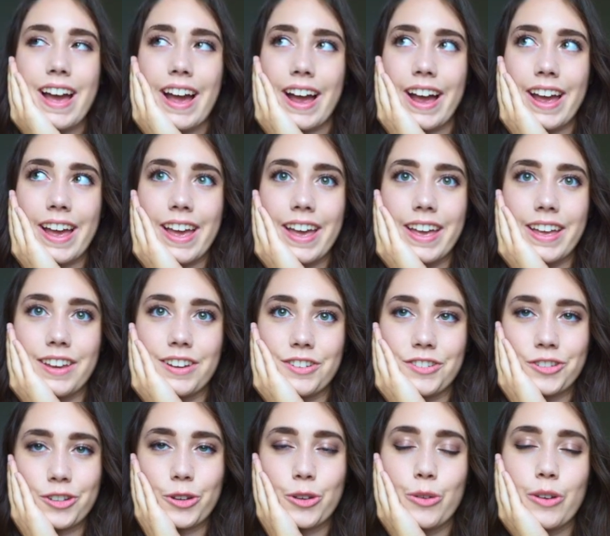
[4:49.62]

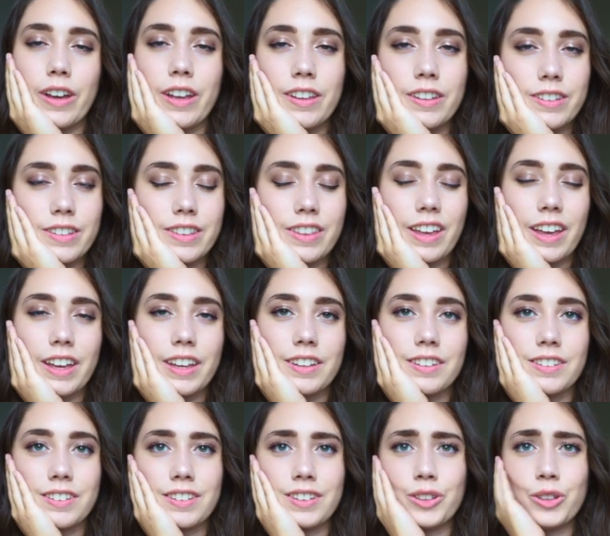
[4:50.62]
And show you guys
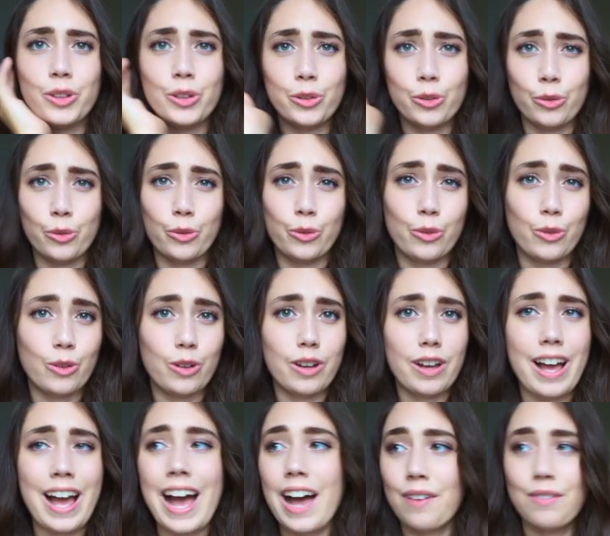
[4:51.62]
that you
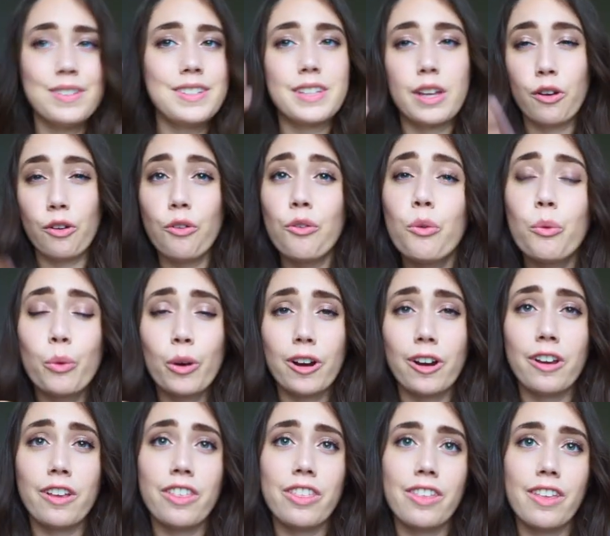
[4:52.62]
have
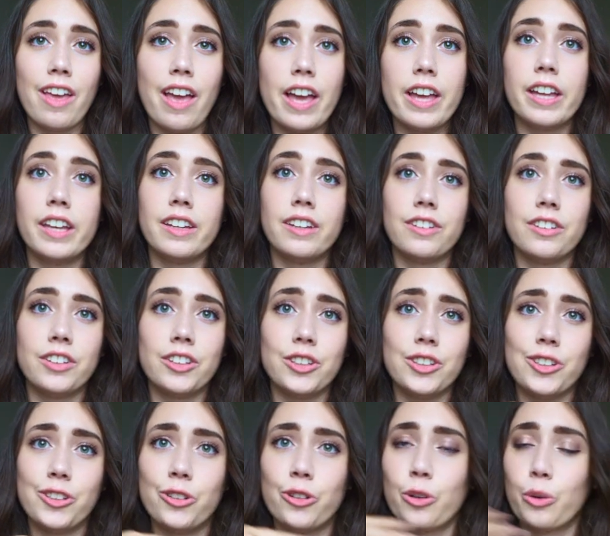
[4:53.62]
self-worth and
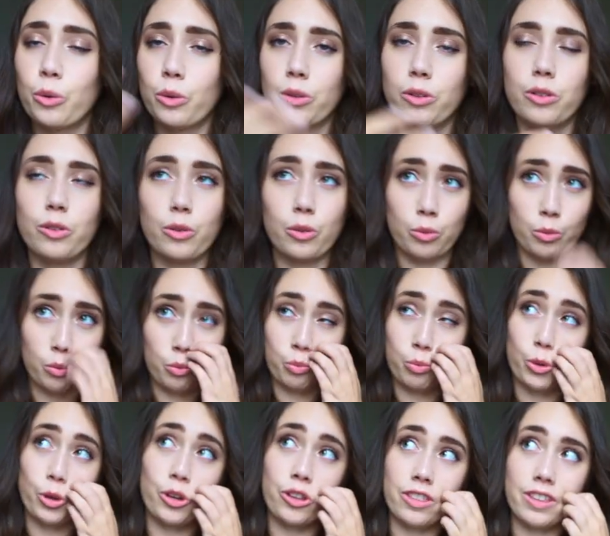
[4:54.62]
you're
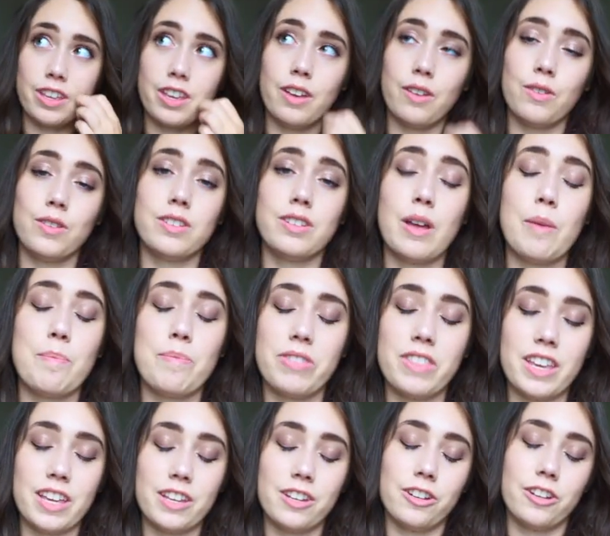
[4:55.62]
worthy of
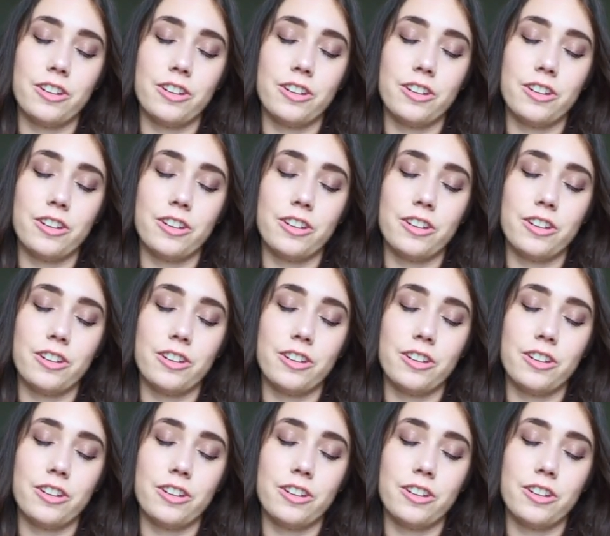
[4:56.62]
something.